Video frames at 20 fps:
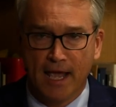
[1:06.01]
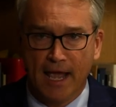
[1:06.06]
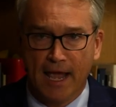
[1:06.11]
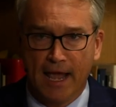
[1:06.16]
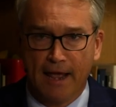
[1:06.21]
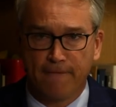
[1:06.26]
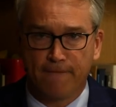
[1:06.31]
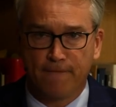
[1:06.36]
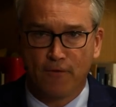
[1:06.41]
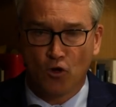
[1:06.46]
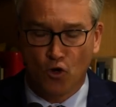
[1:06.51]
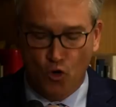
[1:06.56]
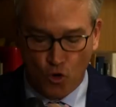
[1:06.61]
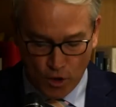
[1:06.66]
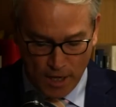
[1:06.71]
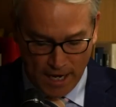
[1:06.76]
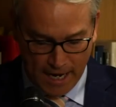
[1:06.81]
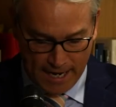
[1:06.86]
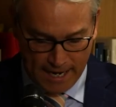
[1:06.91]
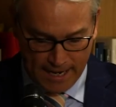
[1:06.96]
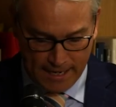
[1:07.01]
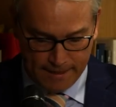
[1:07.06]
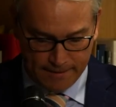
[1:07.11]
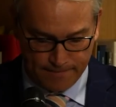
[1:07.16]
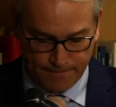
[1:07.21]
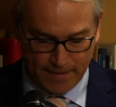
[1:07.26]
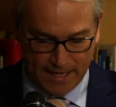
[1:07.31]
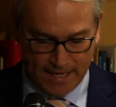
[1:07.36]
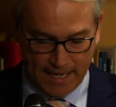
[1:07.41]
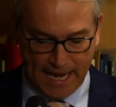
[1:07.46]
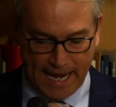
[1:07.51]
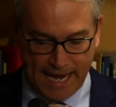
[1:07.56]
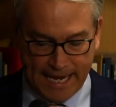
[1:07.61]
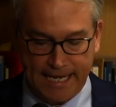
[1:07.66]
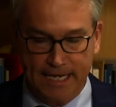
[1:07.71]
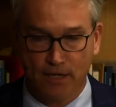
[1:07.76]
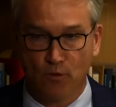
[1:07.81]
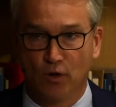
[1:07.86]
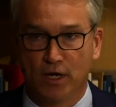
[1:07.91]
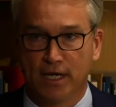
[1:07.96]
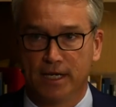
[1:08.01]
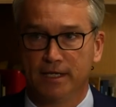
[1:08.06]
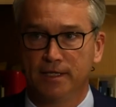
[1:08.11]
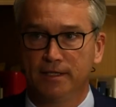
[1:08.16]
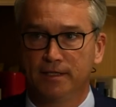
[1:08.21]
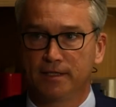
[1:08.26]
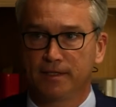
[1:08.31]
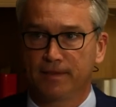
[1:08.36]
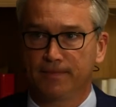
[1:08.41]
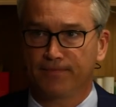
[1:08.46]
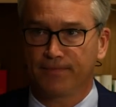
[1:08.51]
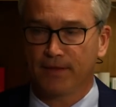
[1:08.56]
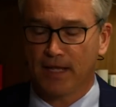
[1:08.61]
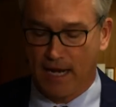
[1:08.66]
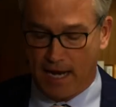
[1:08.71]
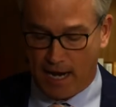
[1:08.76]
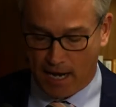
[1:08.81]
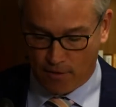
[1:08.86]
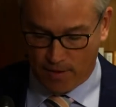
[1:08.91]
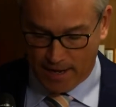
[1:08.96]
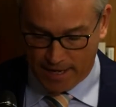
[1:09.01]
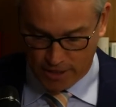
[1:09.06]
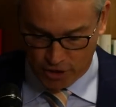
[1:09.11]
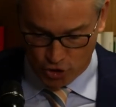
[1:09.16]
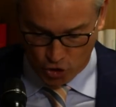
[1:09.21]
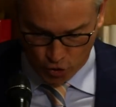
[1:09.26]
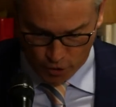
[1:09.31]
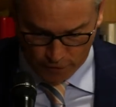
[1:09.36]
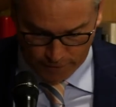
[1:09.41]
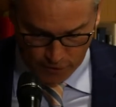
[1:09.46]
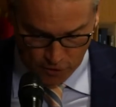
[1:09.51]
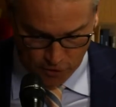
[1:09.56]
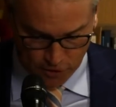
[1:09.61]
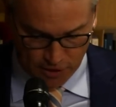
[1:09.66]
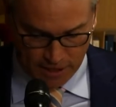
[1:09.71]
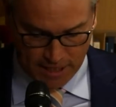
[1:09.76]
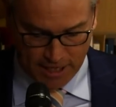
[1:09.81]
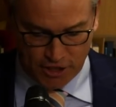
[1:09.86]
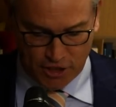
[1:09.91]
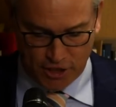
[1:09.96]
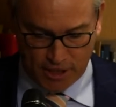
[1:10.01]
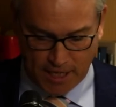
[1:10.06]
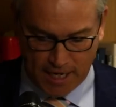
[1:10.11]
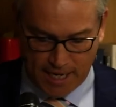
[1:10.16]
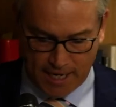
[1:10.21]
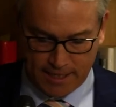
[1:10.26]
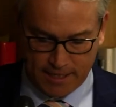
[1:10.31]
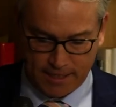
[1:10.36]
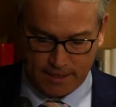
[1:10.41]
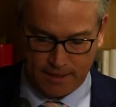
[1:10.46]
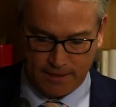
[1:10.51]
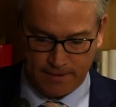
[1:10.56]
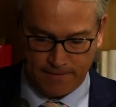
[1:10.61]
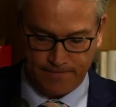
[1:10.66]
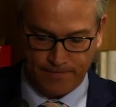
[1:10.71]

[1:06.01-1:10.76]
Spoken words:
And for Goodhart, anywheres are university educated,